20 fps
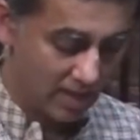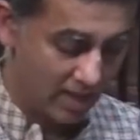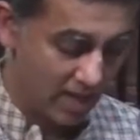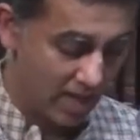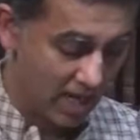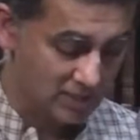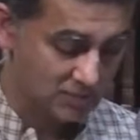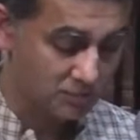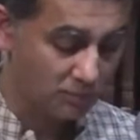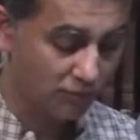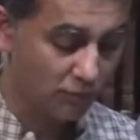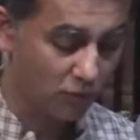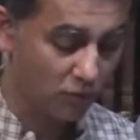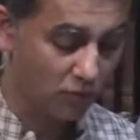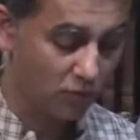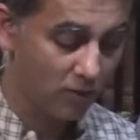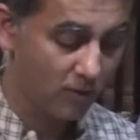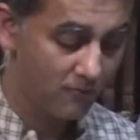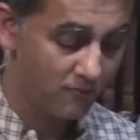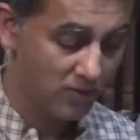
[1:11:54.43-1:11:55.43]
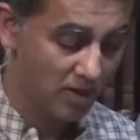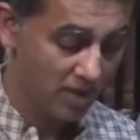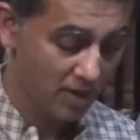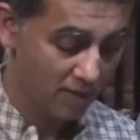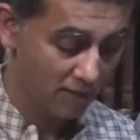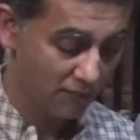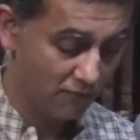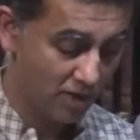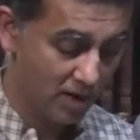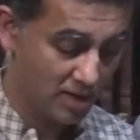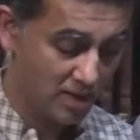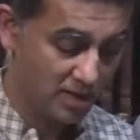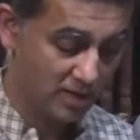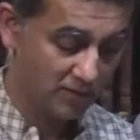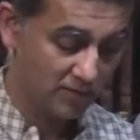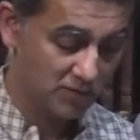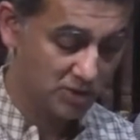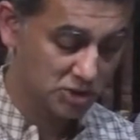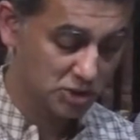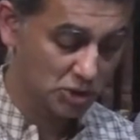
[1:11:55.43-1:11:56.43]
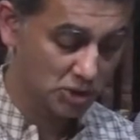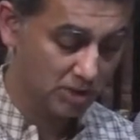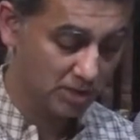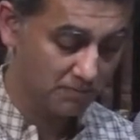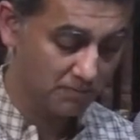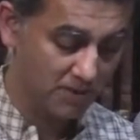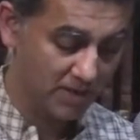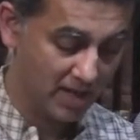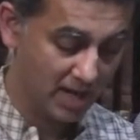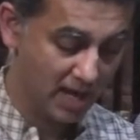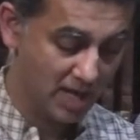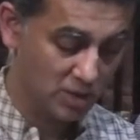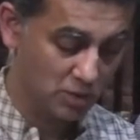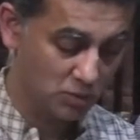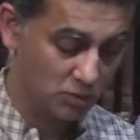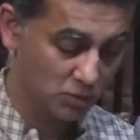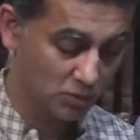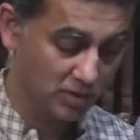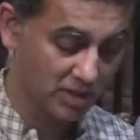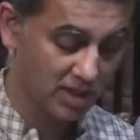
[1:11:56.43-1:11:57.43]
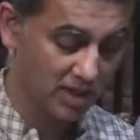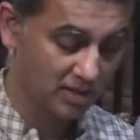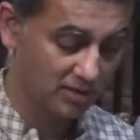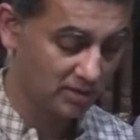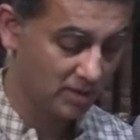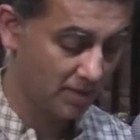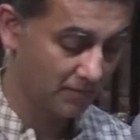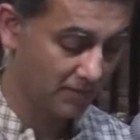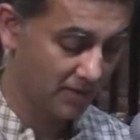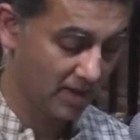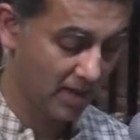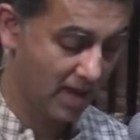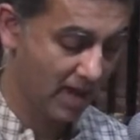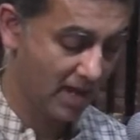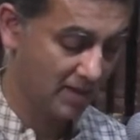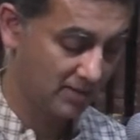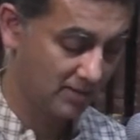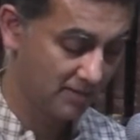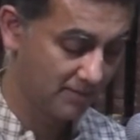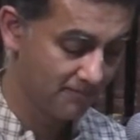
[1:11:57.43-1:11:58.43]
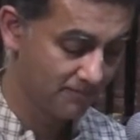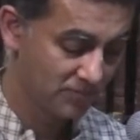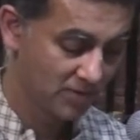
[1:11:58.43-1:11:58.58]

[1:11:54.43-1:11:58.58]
As before, Wali eventually began to gain the upper hand.